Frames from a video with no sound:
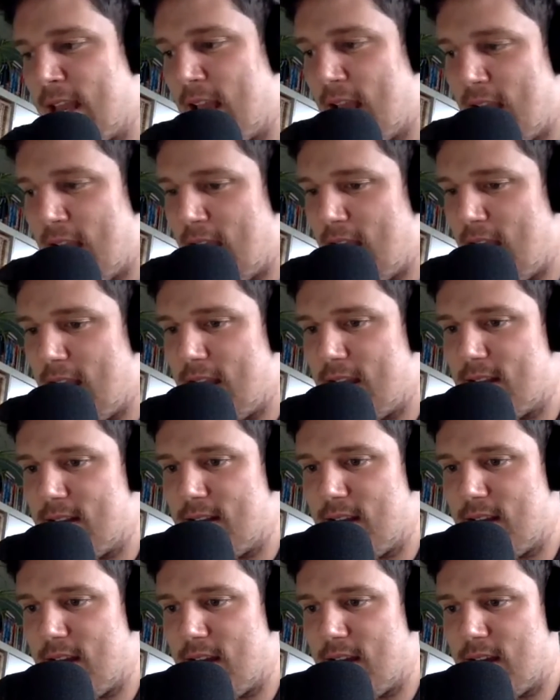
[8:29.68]
And
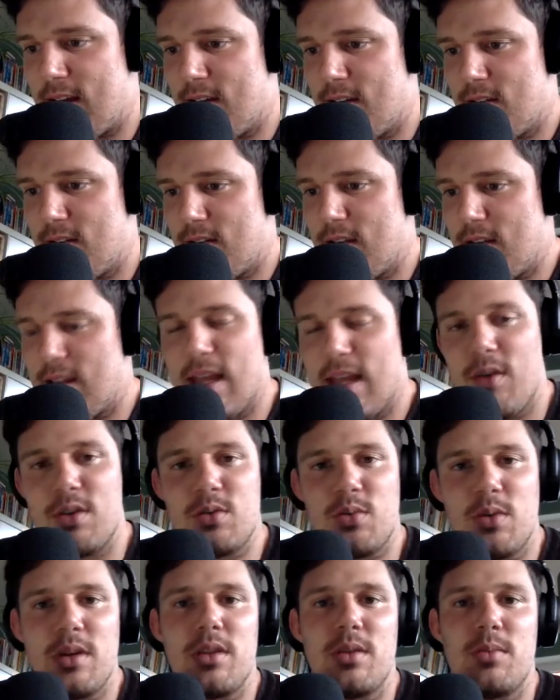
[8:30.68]
yeah, that was
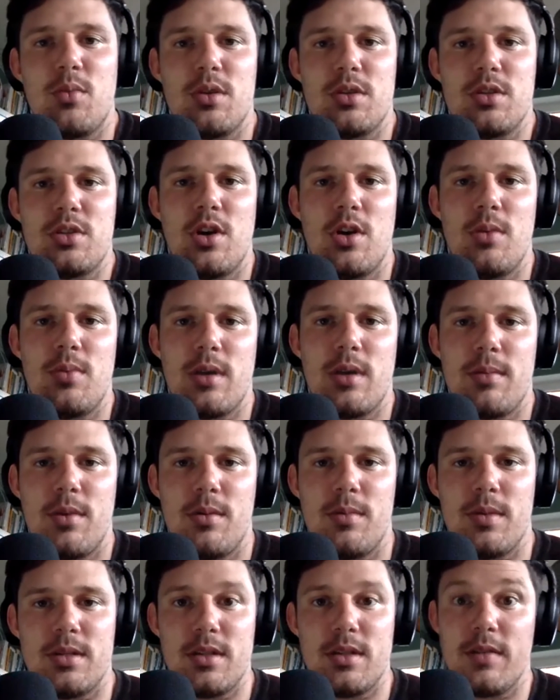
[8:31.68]
one of the more sobering
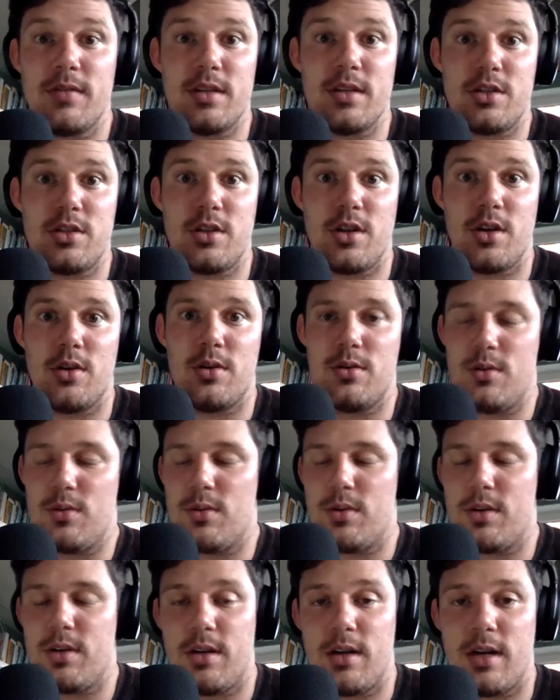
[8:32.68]
moments of the show,
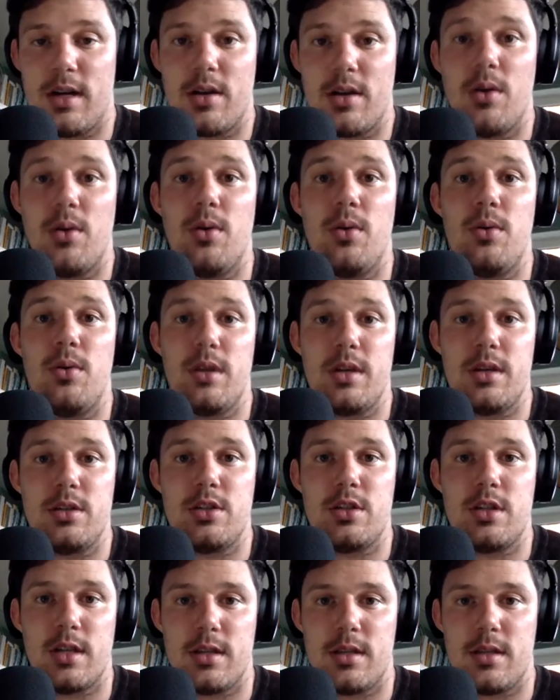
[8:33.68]
where you're like, holy
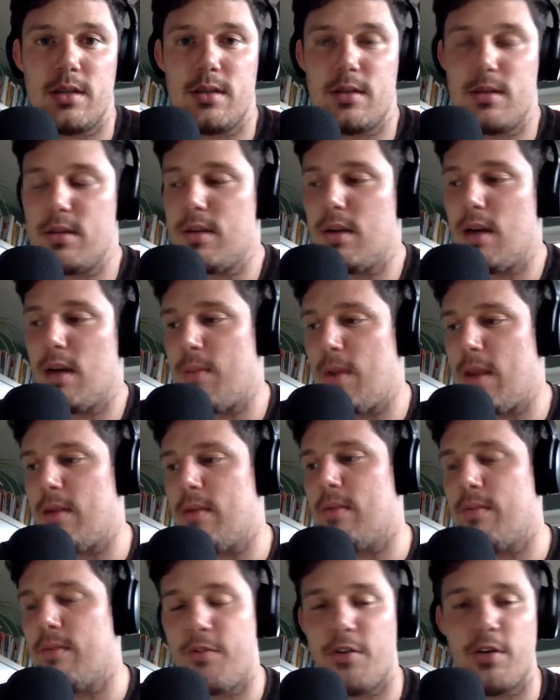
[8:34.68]
shit. I
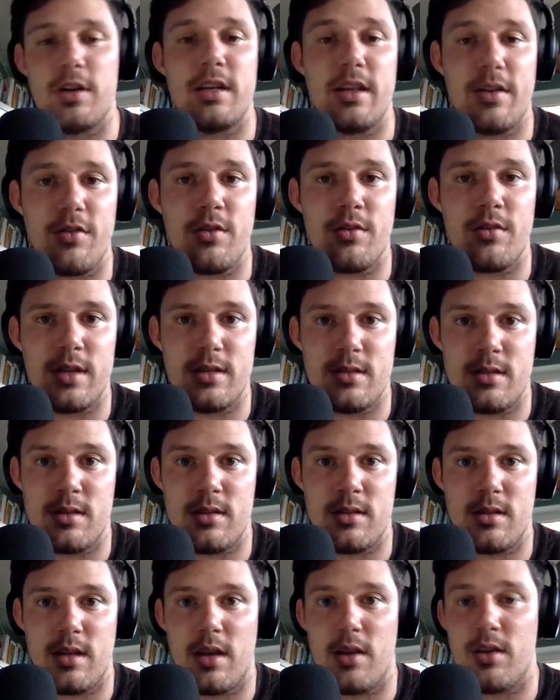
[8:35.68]
mean, for a different
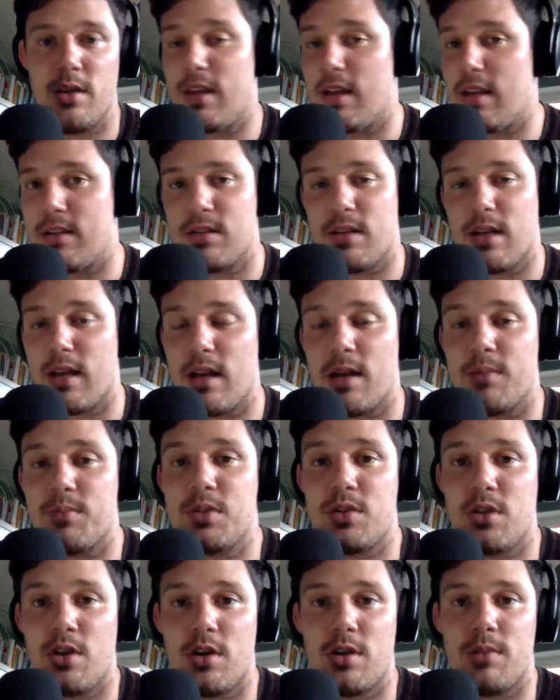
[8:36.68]
reason. The other thing is like
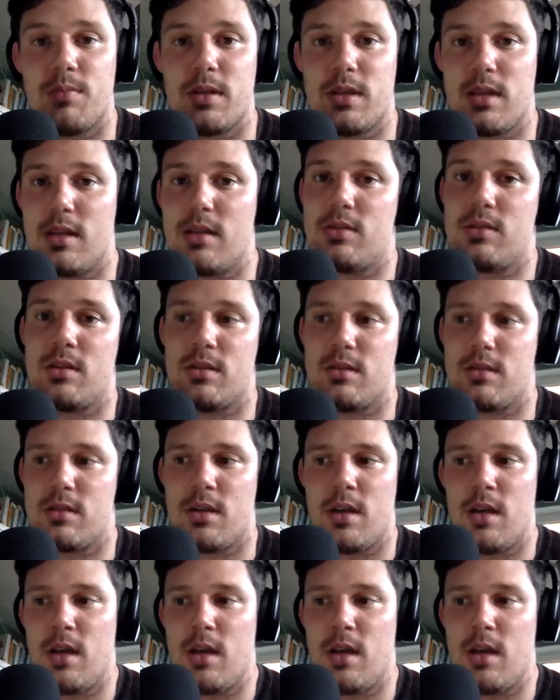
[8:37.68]
absurd, but this is,